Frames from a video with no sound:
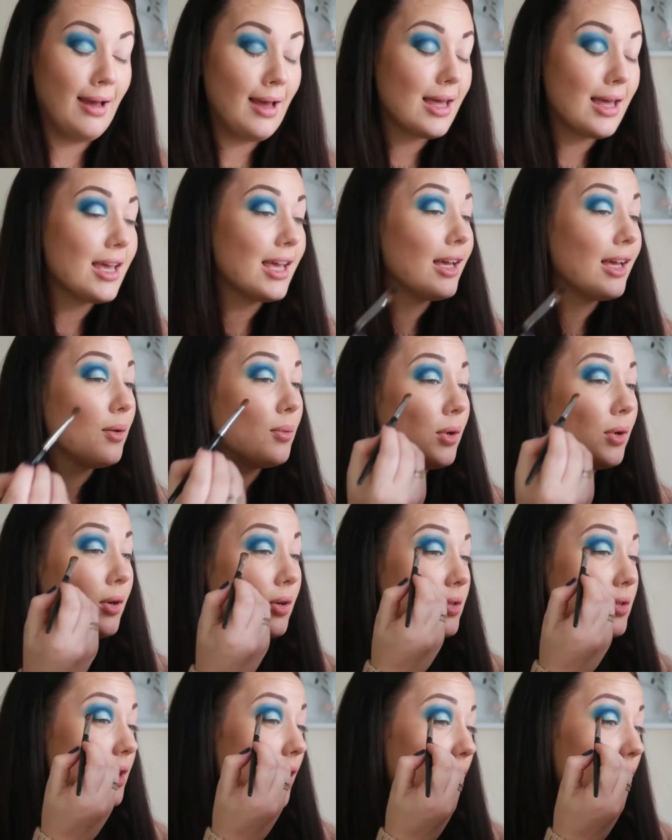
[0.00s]
It
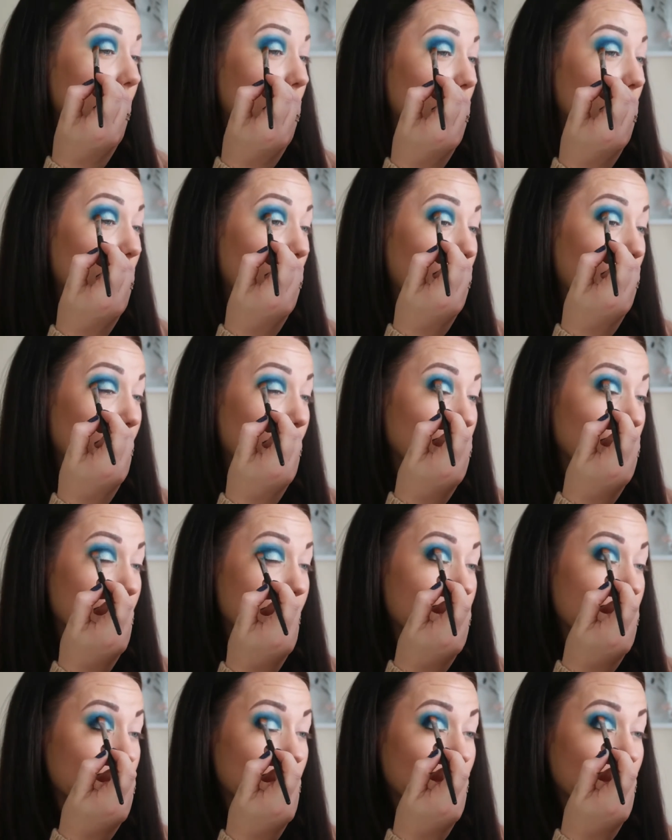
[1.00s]
was
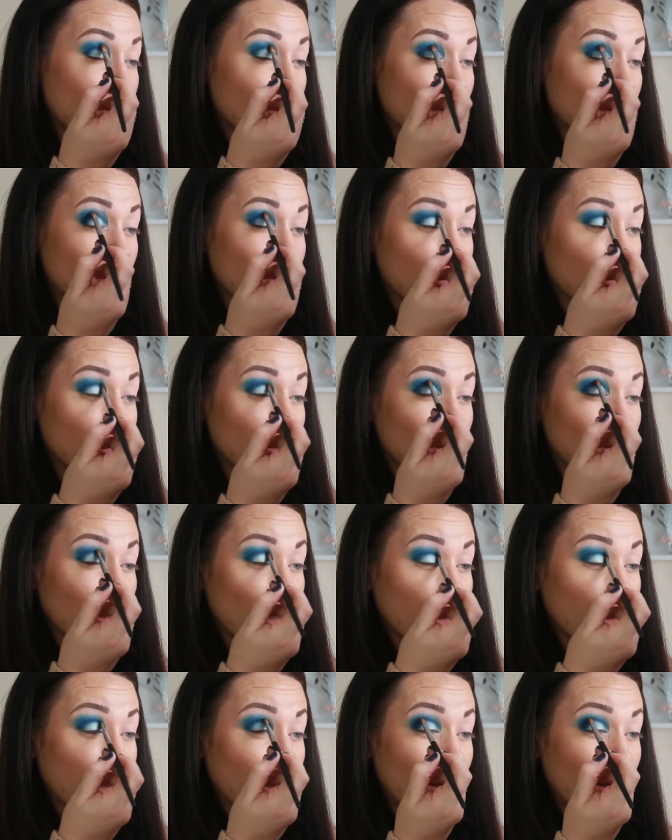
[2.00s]
gross.
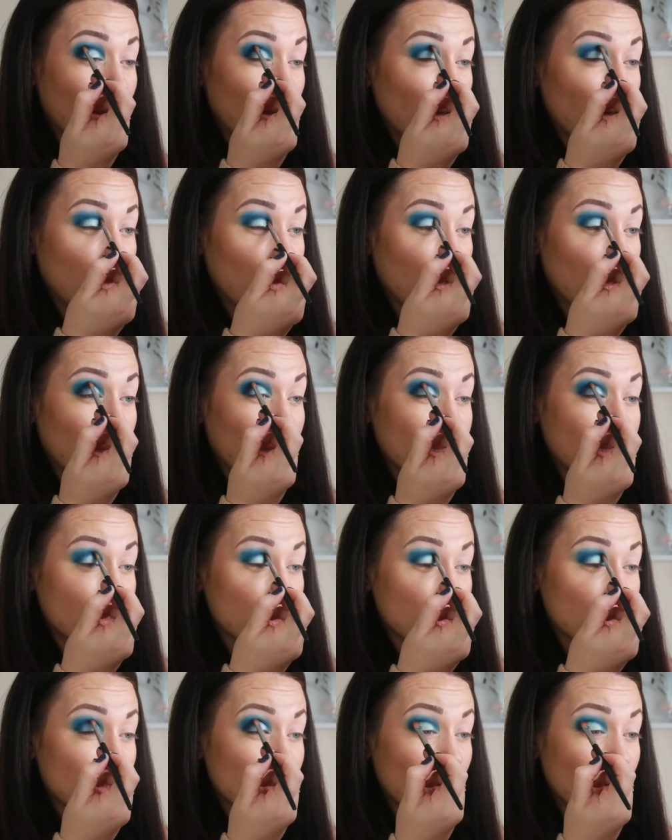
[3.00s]
Like, oh, it's
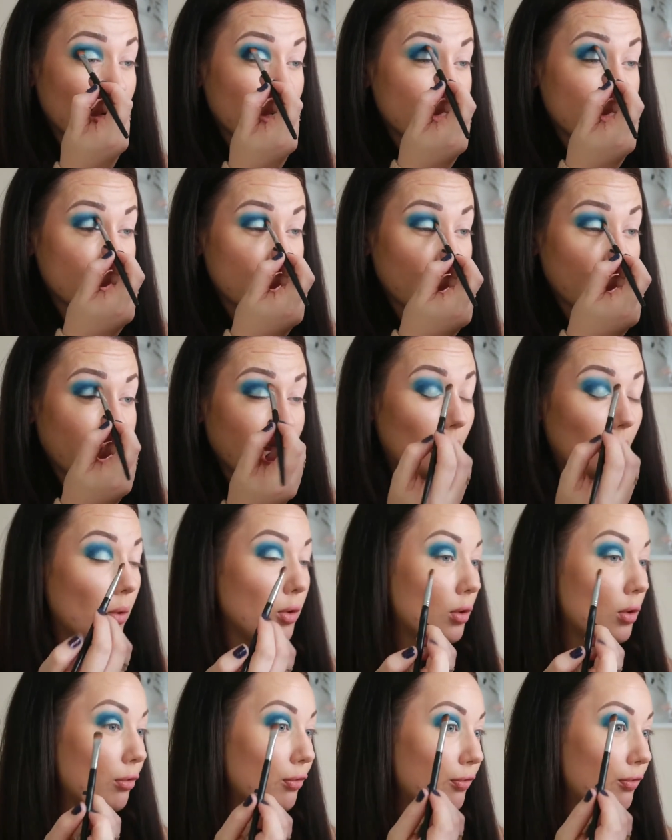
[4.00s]
just crazy how
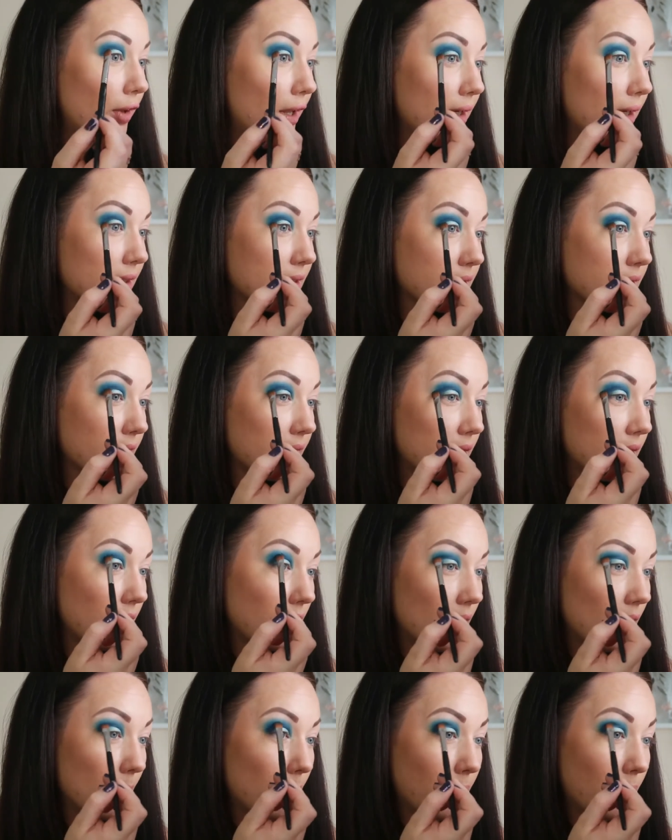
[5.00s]
your fitness can
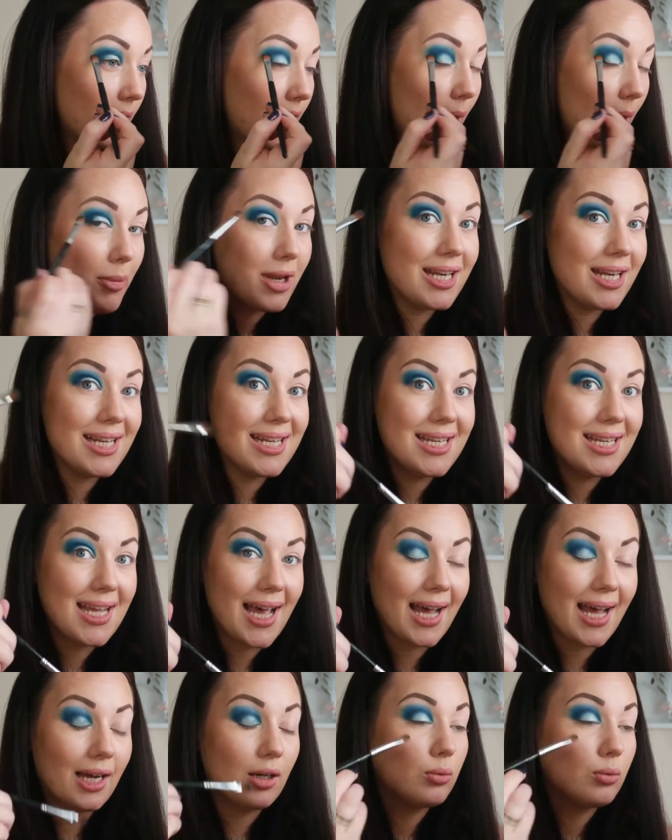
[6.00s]
plummet
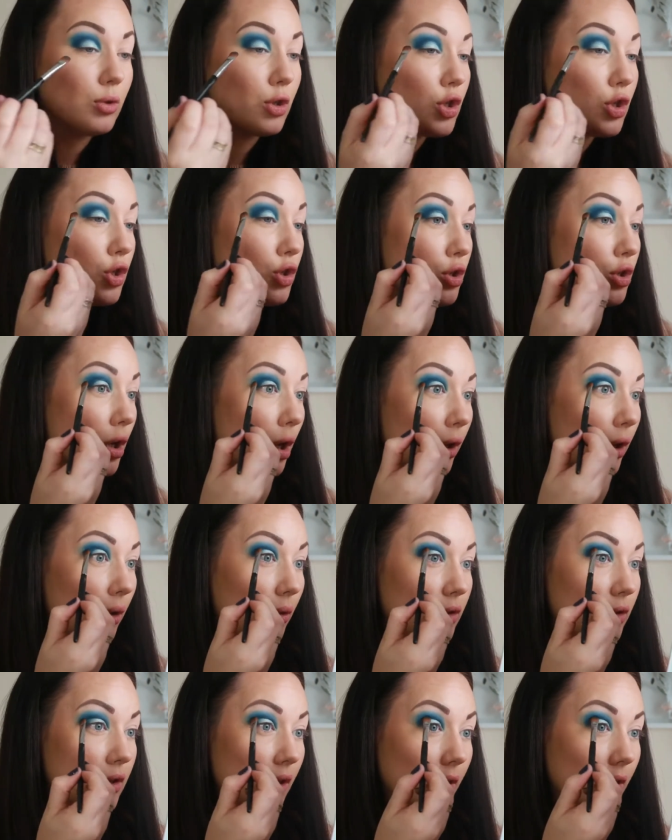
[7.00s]
down so
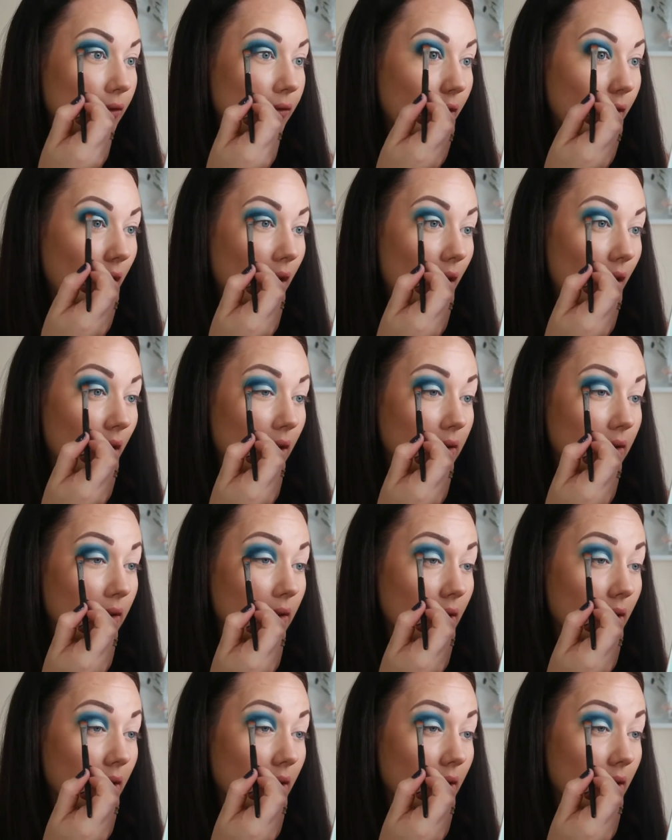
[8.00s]
fast.